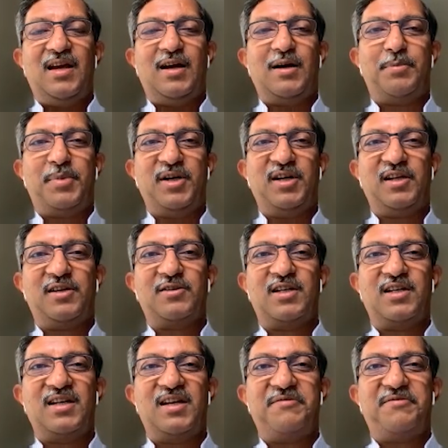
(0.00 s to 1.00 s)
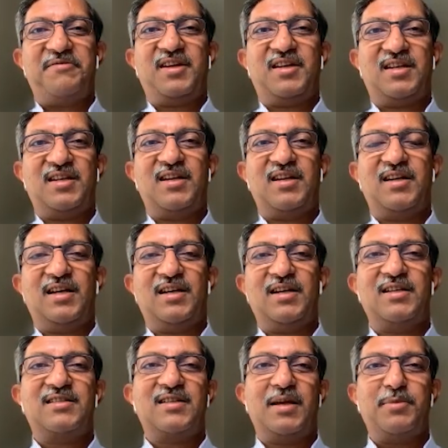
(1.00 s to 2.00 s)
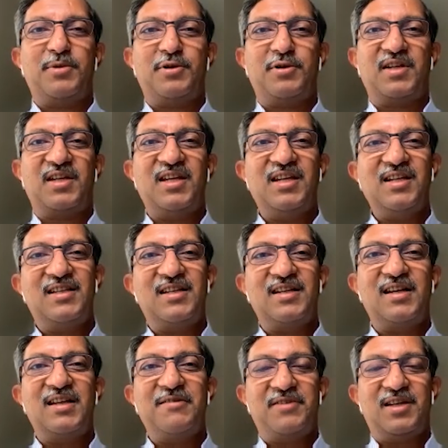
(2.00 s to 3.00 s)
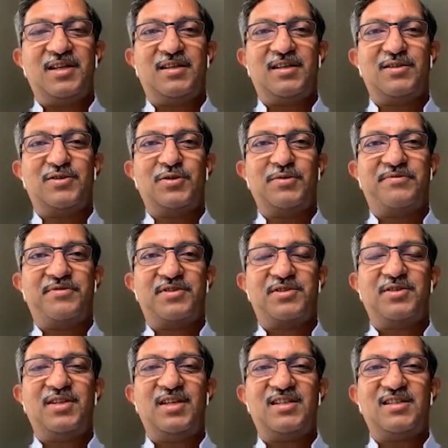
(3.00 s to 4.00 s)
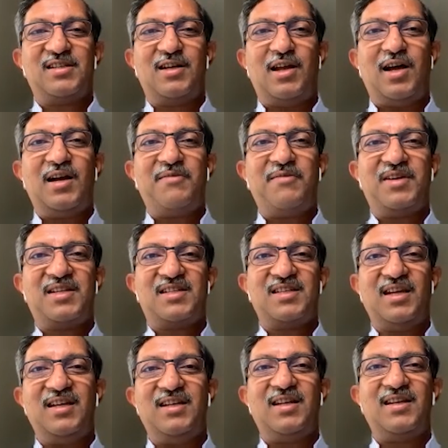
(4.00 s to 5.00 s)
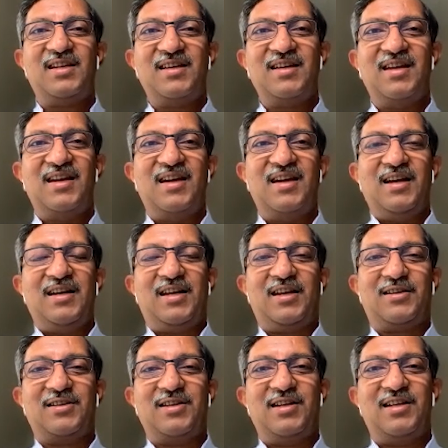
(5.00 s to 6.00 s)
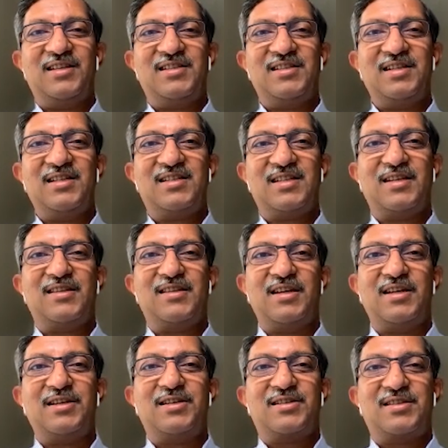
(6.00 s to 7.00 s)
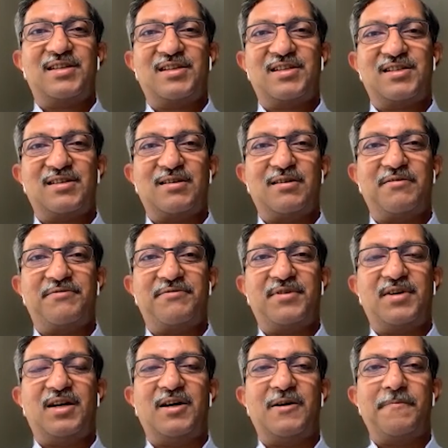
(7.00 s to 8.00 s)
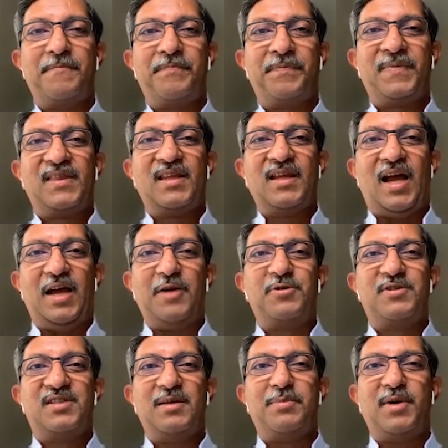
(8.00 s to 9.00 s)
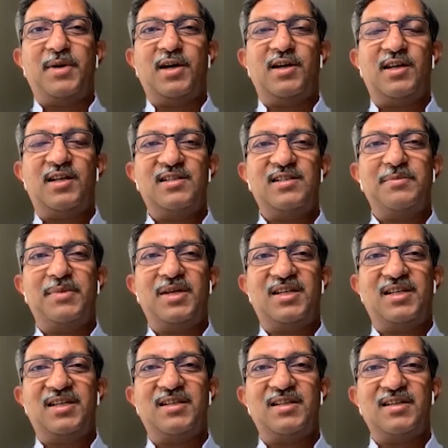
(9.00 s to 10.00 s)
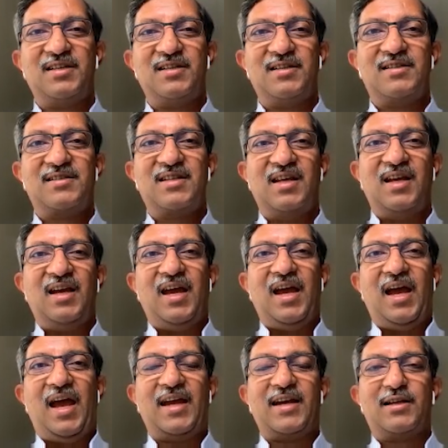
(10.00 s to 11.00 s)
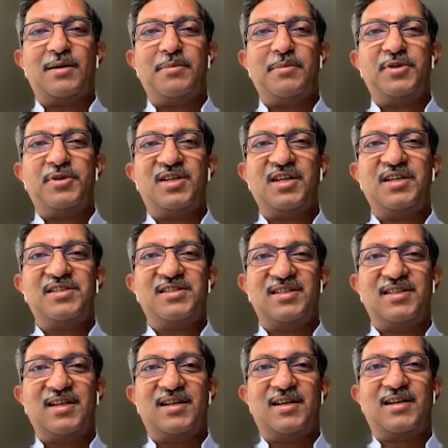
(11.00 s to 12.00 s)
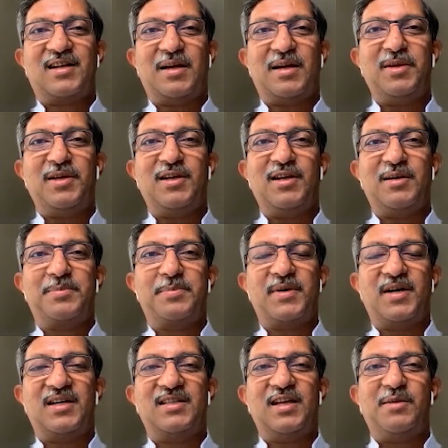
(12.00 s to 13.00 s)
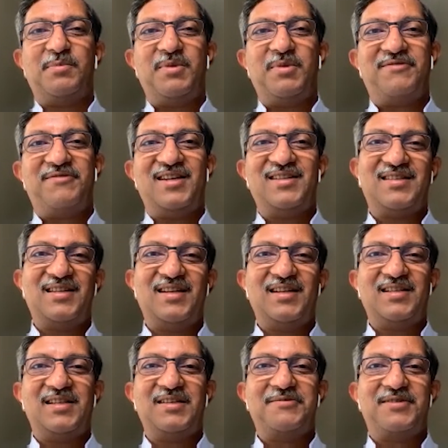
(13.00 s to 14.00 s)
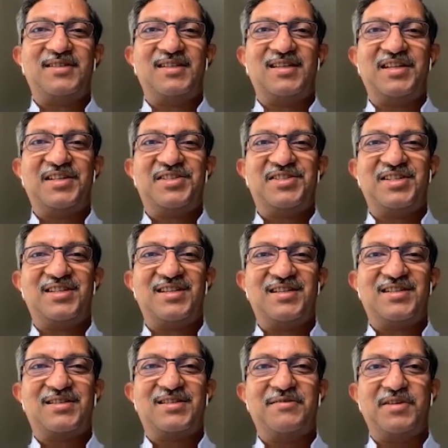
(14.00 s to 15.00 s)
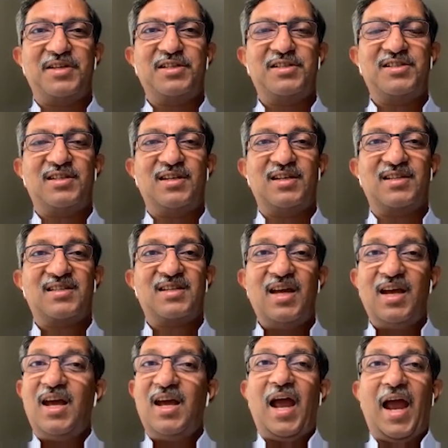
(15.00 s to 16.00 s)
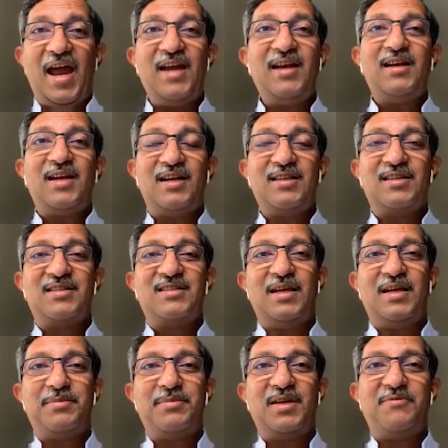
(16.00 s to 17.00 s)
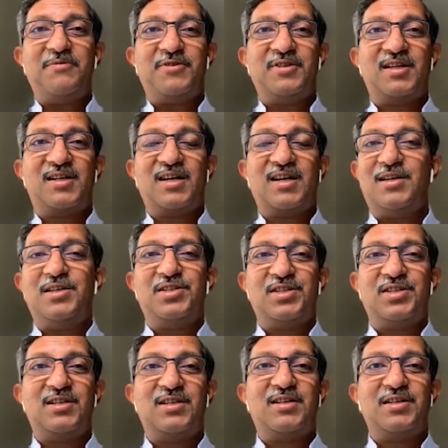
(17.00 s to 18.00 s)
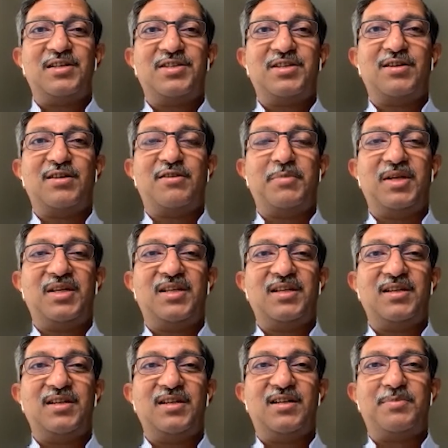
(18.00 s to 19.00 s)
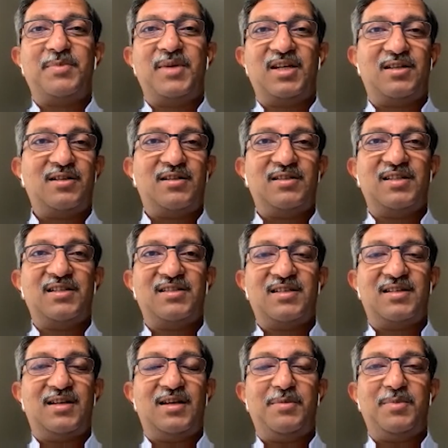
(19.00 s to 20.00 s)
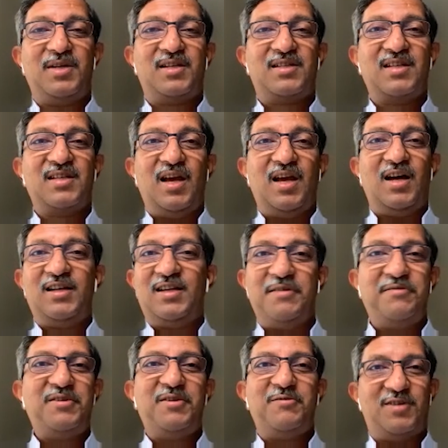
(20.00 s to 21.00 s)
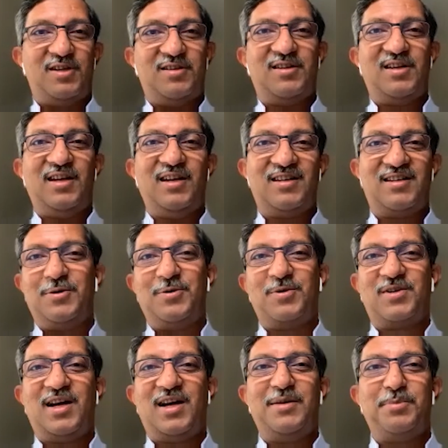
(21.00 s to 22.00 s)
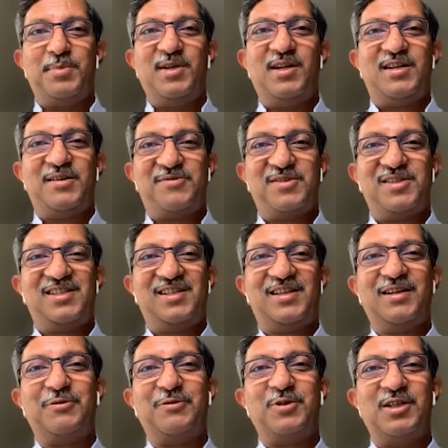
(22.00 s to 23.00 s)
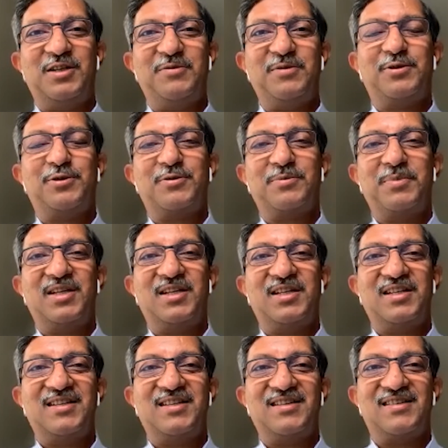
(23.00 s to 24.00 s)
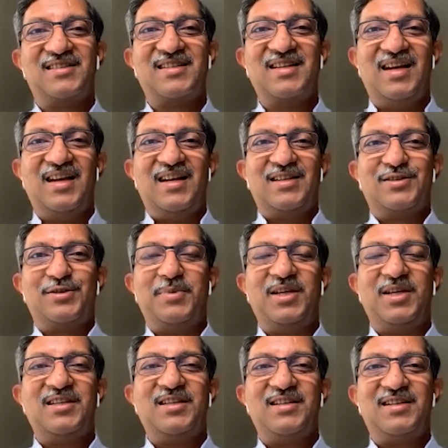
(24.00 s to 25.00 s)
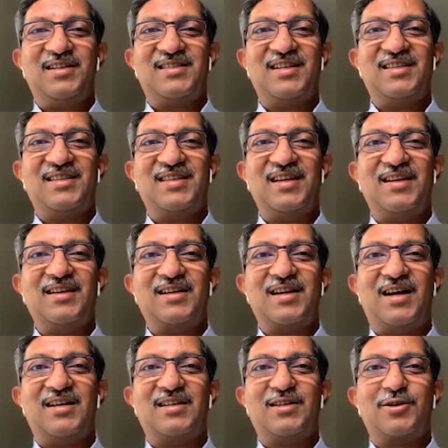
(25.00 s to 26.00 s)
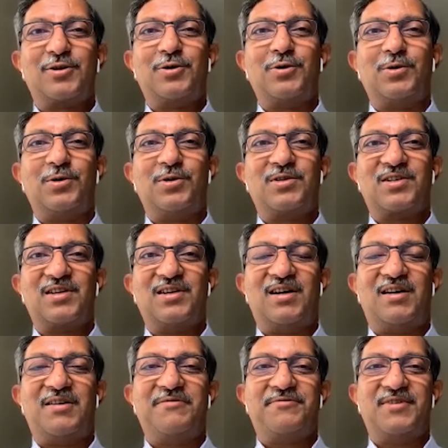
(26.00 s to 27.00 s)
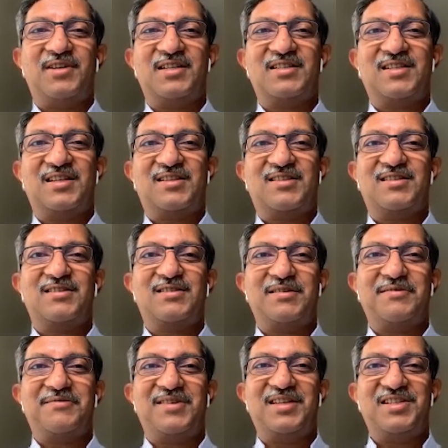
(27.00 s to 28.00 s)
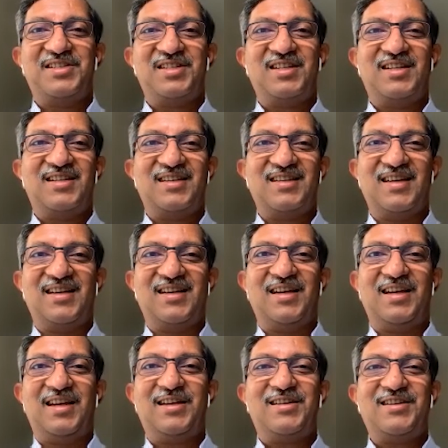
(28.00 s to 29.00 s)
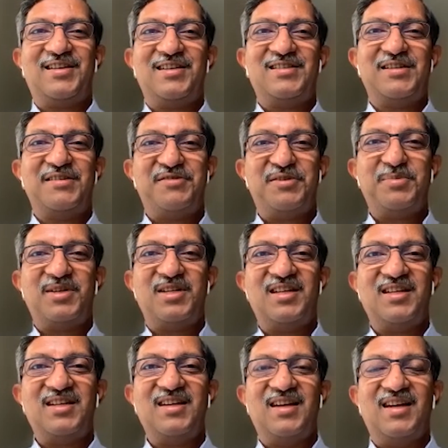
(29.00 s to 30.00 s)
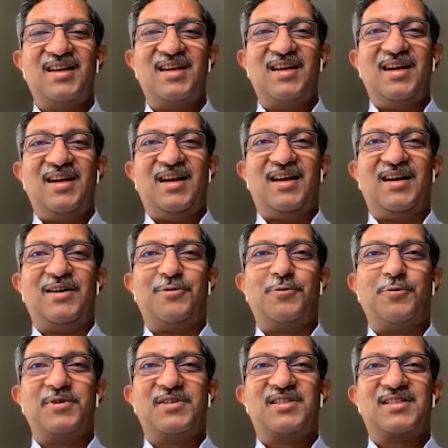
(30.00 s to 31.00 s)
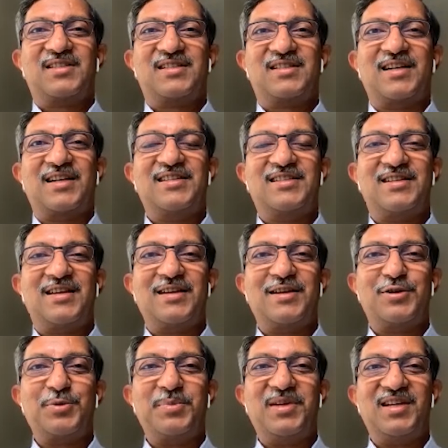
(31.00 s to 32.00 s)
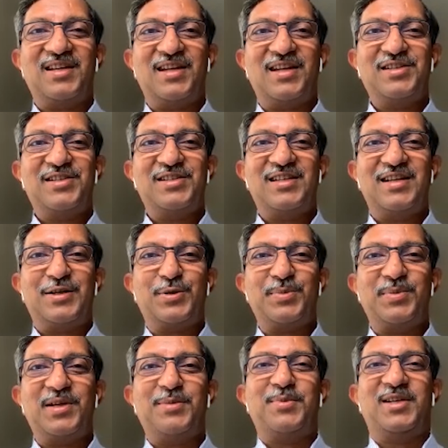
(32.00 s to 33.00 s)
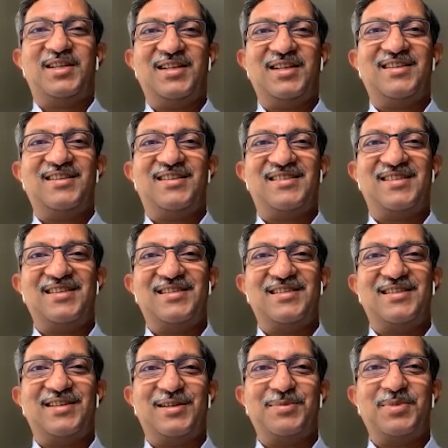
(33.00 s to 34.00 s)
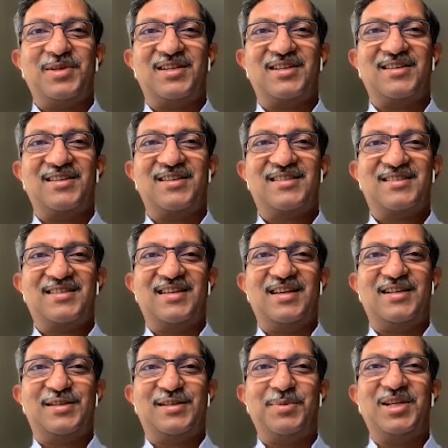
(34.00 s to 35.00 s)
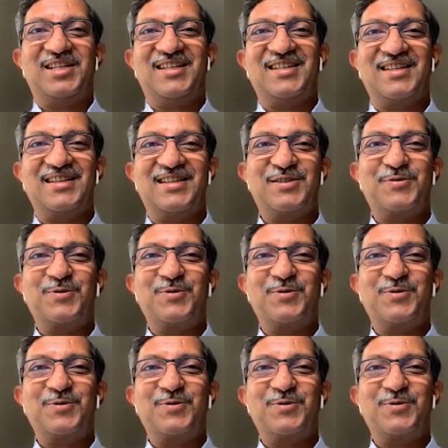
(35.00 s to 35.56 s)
a particular defect in it and it's able to heal the defect and so forth? So there is a lot of exciting technologies at the intersection of, I would say, biology, materials, and computation that are coming up. That'll be fascinating for the next generation of engineers. And at the same time, for the current generation of materials, metals, and ceramics are everywhere, right? You can't build a physical world without materials. So materials, I think, are the core of success of engineering. And I encourage everybody who is considering to be an engineer to be a materials engineer, because it's a materials